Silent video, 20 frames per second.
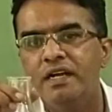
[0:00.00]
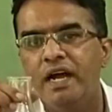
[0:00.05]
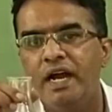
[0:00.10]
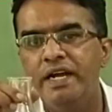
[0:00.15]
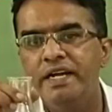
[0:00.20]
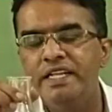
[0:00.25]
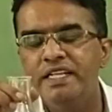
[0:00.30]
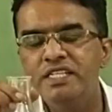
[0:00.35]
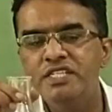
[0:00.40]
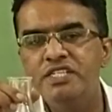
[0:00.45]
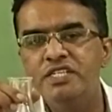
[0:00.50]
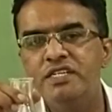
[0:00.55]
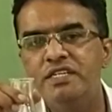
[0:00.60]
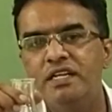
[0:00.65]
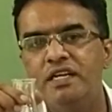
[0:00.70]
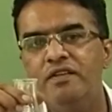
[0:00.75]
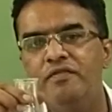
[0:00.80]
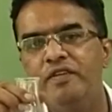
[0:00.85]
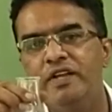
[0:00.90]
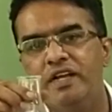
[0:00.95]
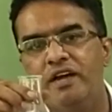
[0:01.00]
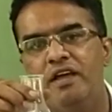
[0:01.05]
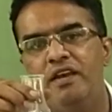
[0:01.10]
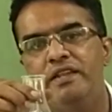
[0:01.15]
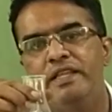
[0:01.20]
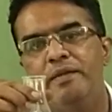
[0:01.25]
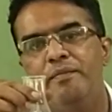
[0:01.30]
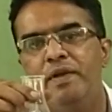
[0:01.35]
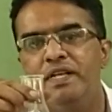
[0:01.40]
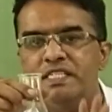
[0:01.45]
And in general, we
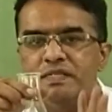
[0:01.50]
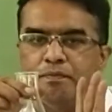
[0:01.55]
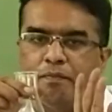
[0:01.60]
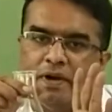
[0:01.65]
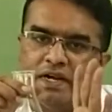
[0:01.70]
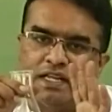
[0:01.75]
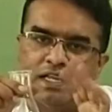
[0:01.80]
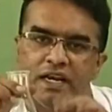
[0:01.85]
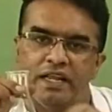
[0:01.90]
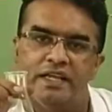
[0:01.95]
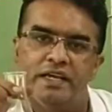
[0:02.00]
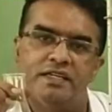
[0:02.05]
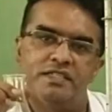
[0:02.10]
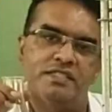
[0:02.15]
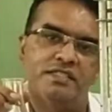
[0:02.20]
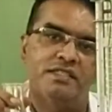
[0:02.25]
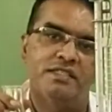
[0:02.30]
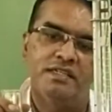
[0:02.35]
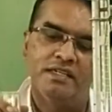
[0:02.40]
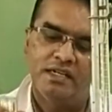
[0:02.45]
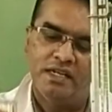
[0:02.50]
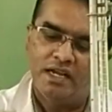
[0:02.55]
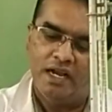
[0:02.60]
call them as metal ions.